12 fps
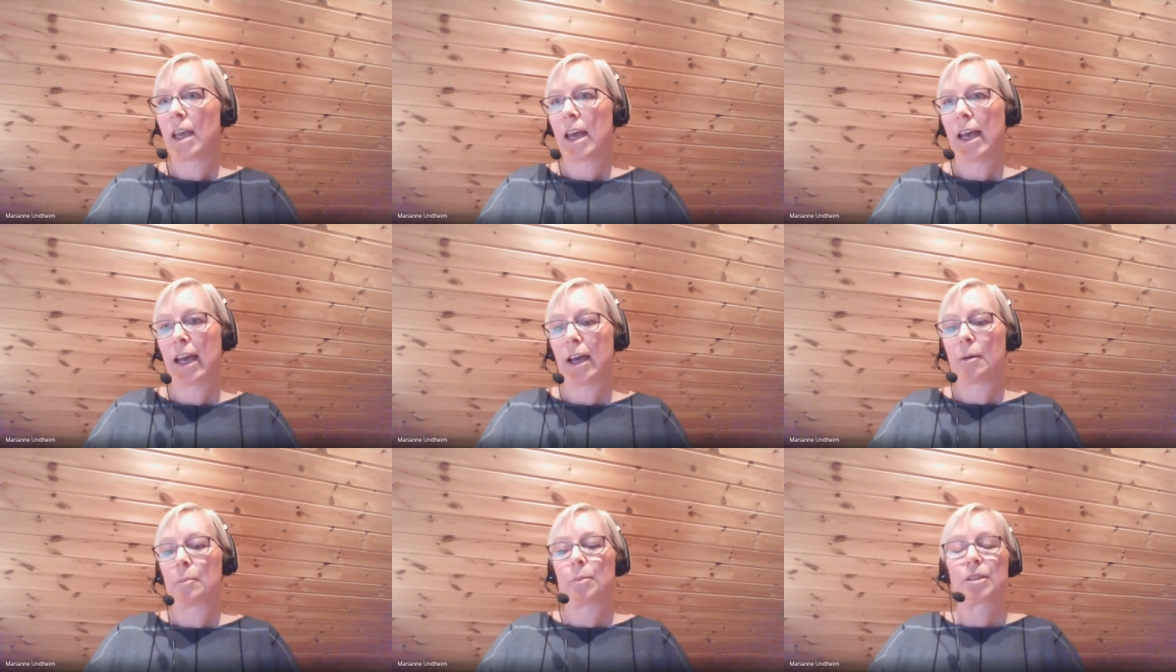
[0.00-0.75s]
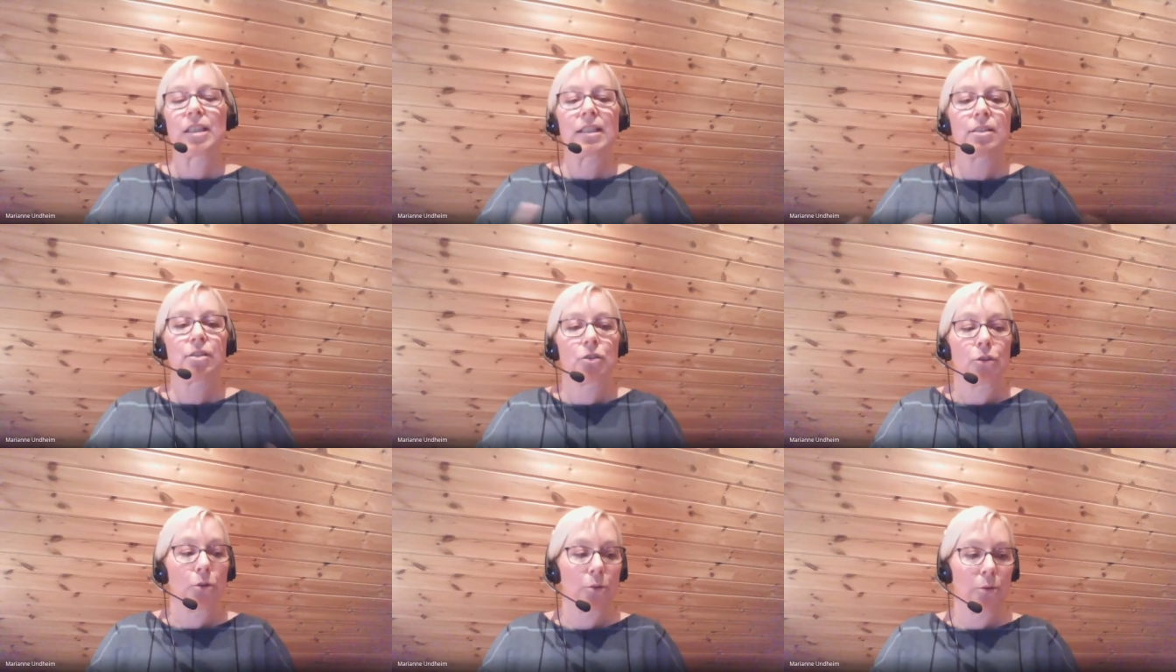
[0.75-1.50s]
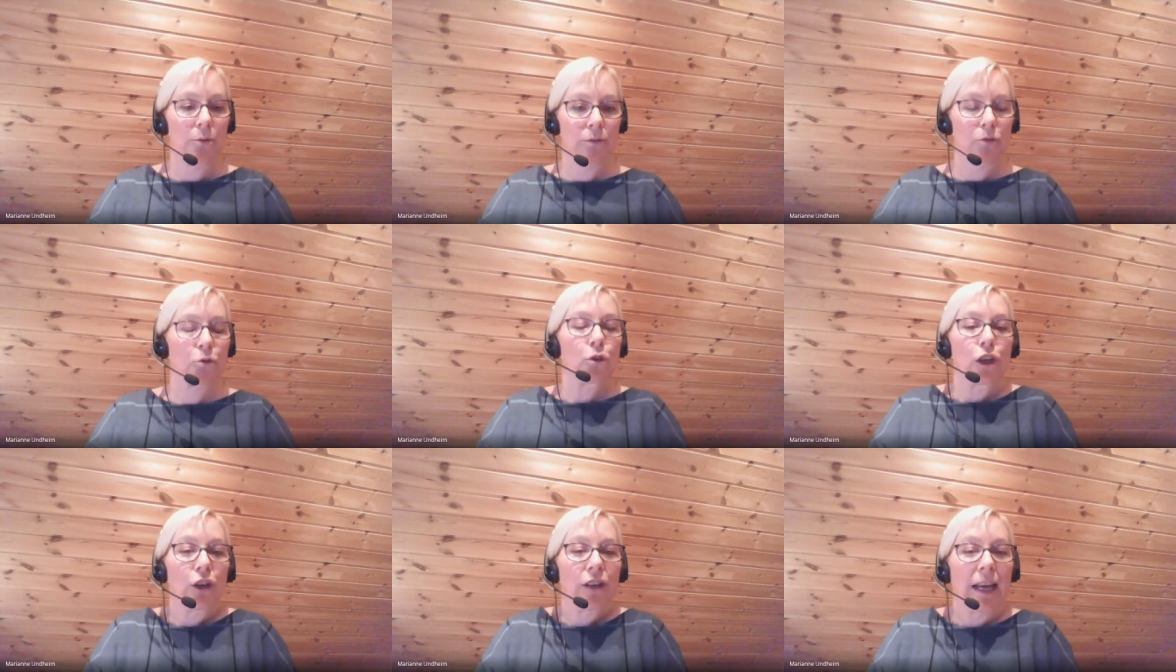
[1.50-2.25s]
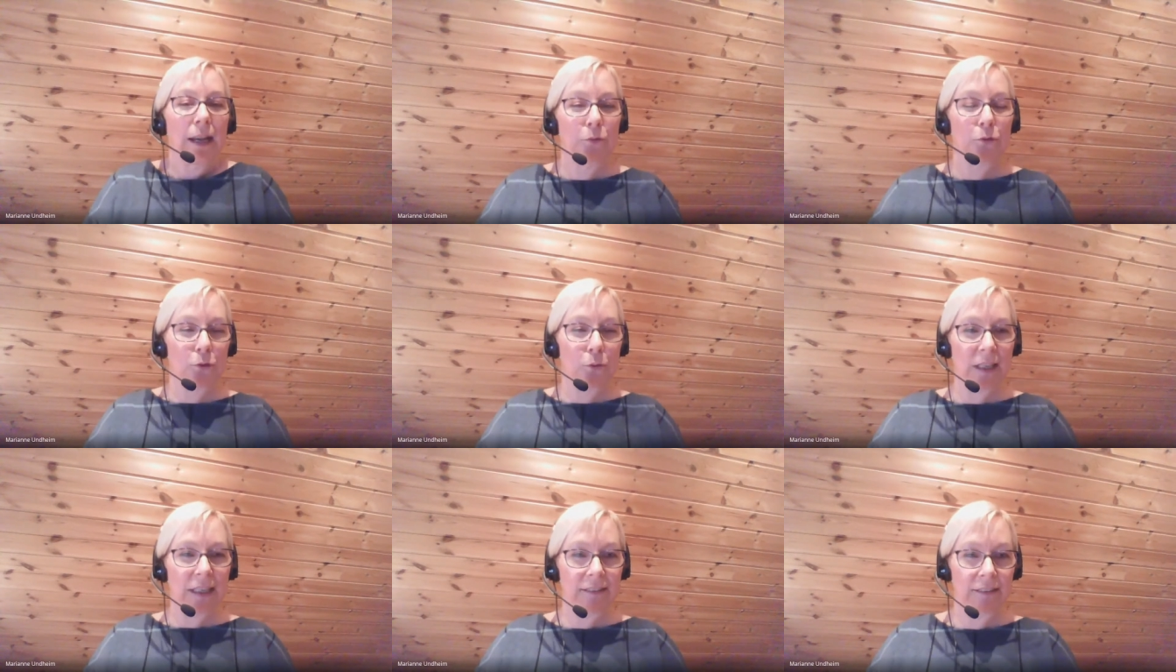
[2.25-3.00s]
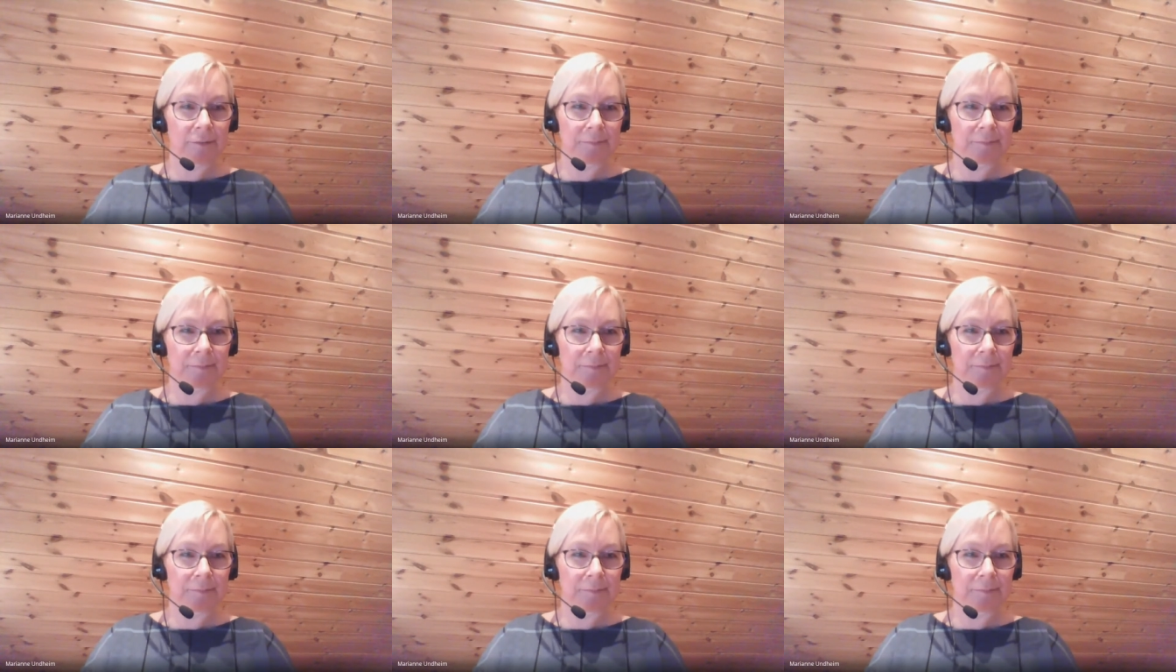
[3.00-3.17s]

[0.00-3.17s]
Uh, but just to to learn how to do it.